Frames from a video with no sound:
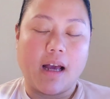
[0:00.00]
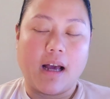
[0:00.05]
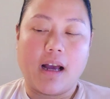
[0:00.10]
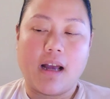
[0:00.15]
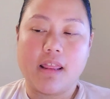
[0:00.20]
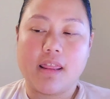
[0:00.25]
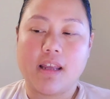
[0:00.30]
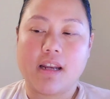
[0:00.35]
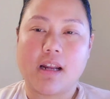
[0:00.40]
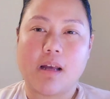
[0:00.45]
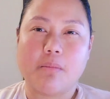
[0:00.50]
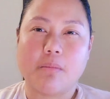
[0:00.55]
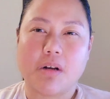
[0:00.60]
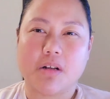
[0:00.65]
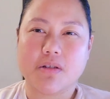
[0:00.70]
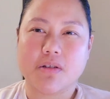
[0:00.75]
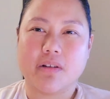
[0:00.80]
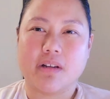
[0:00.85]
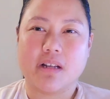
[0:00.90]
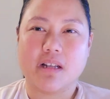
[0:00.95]
And then I'm
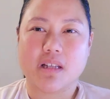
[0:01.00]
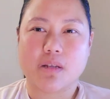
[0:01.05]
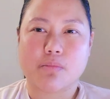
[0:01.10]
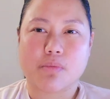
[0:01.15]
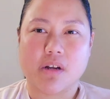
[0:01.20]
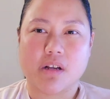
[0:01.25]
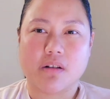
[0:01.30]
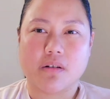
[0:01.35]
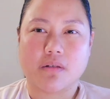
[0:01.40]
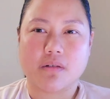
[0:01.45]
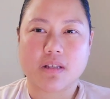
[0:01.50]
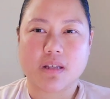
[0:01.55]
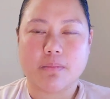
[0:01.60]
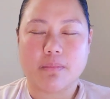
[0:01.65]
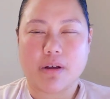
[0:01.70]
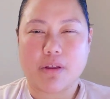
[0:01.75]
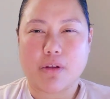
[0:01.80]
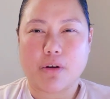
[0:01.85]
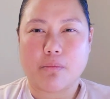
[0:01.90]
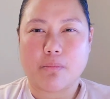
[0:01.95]
also going to sprinkle some
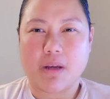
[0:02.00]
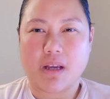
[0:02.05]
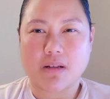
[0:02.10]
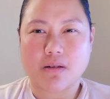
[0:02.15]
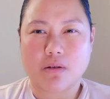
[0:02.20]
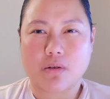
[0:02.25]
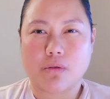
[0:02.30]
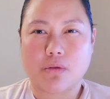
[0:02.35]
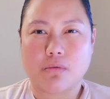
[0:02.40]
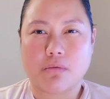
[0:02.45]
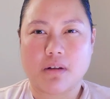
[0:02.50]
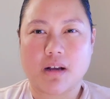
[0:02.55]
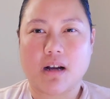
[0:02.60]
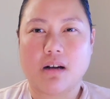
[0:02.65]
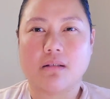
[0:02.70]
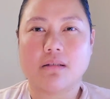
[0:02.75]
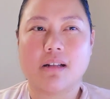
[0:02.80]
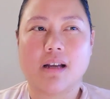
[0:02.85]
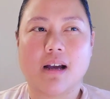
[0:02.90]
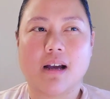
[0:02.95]
other basil throughout.